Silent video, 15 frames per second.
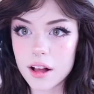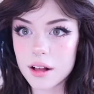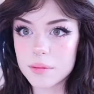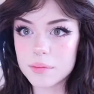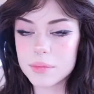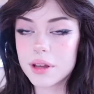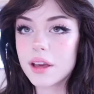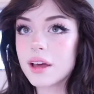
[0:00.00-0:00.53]

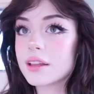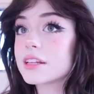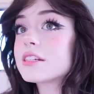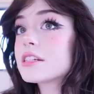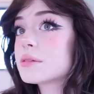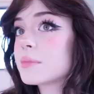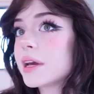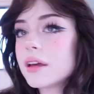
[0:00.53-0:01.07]
But yeah, this
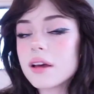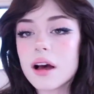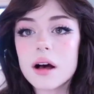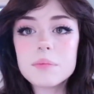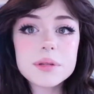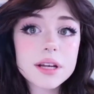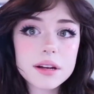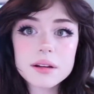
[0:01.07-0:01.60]
is my
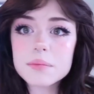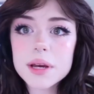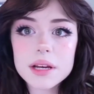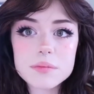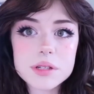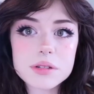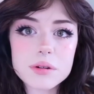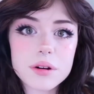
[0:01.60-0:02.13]
updated
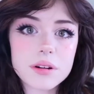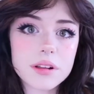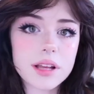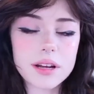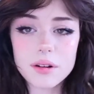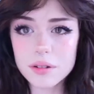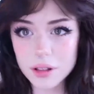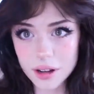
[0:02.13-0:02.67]
makeup tutorial.
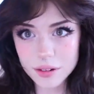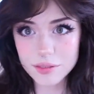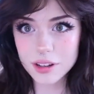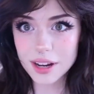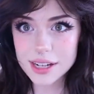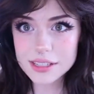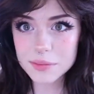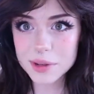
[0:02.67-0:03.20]
I know a lot of you
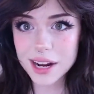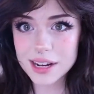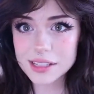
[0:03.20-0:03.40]
guys have been